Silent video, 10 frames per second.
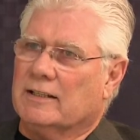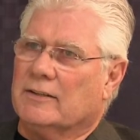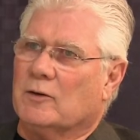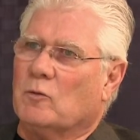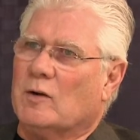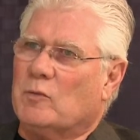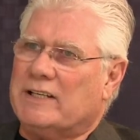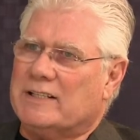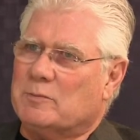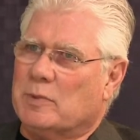that when we
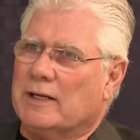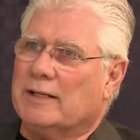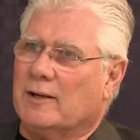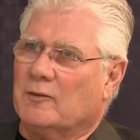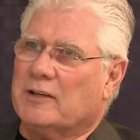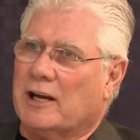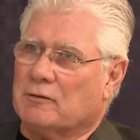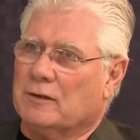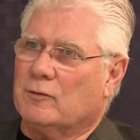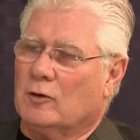debate healthcare
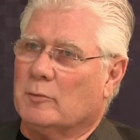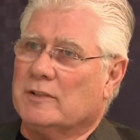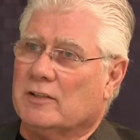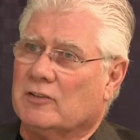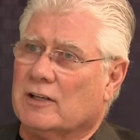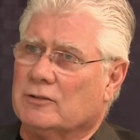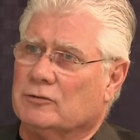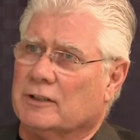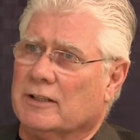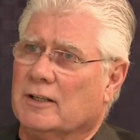reform in this
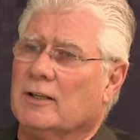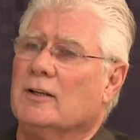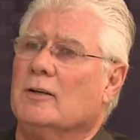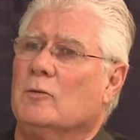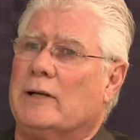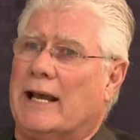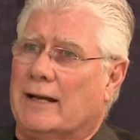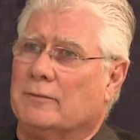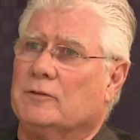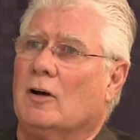country, we
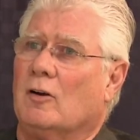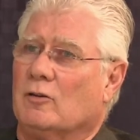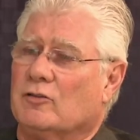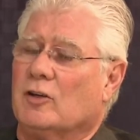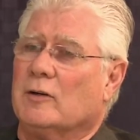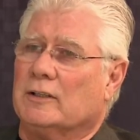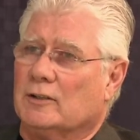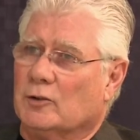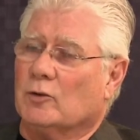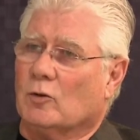have to also
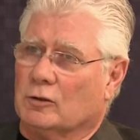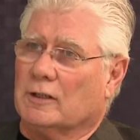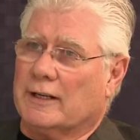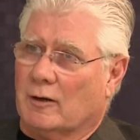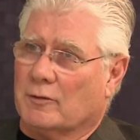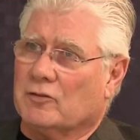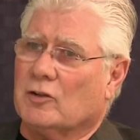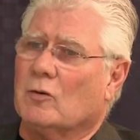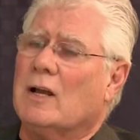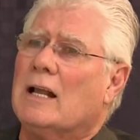include oral health.
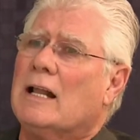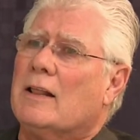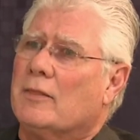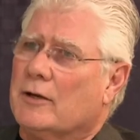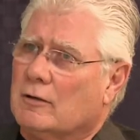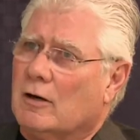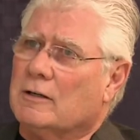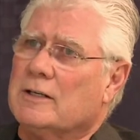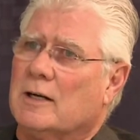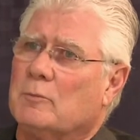So there
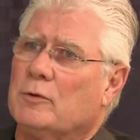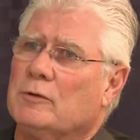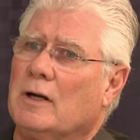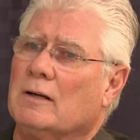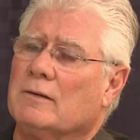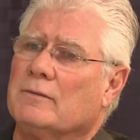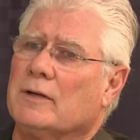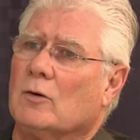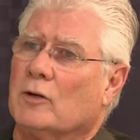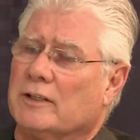are a number of
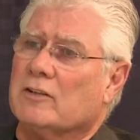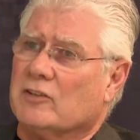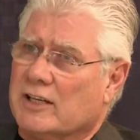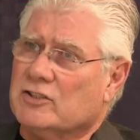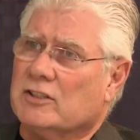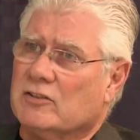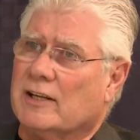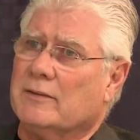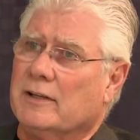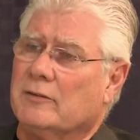organizations,
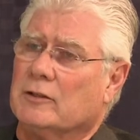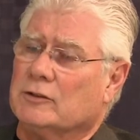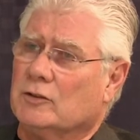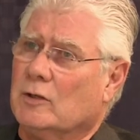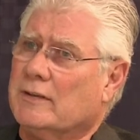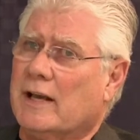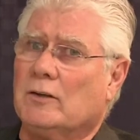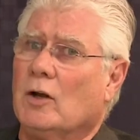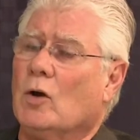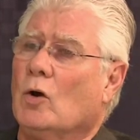I think, that are doing
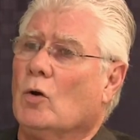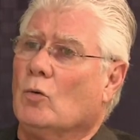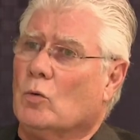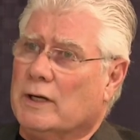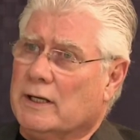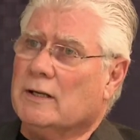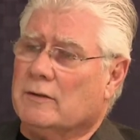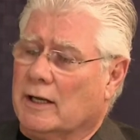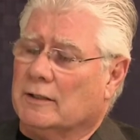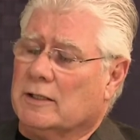that. We,
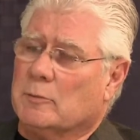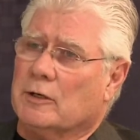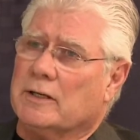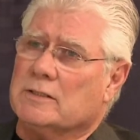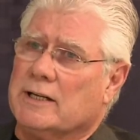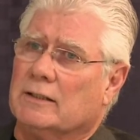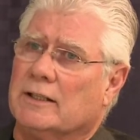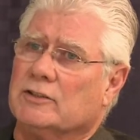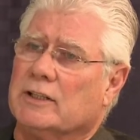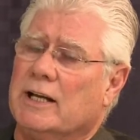the American Dental
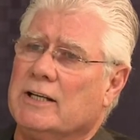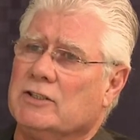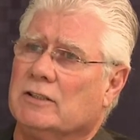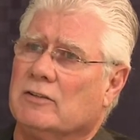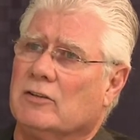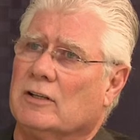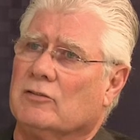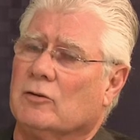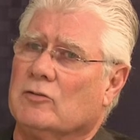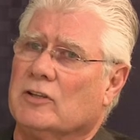Education
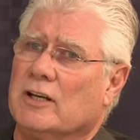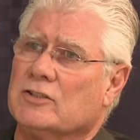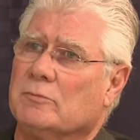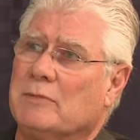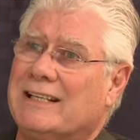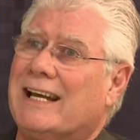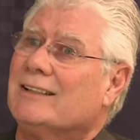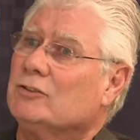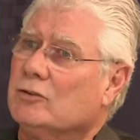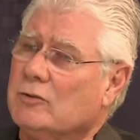Association,
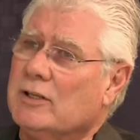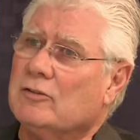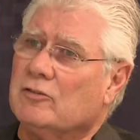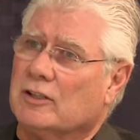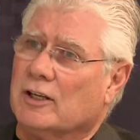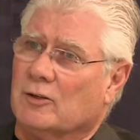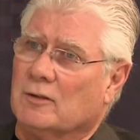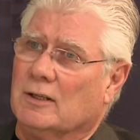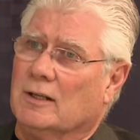began 2 years ago